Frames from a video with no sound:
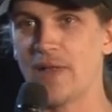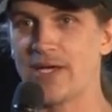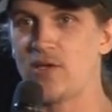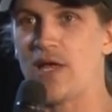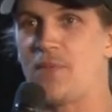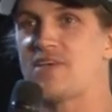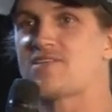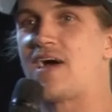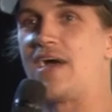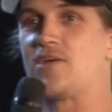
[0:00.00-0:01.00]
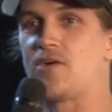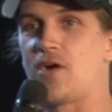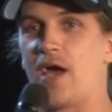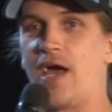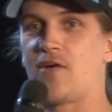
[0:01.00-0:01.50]
Like, you let me sign
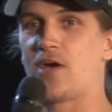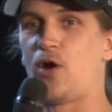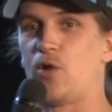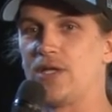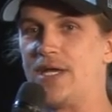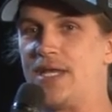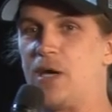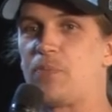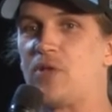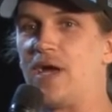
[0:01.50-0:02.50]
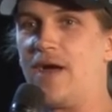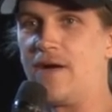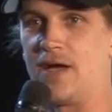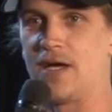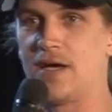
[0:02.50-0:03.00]
your areola nipple
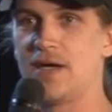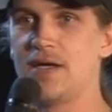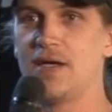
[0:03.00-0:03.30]
area,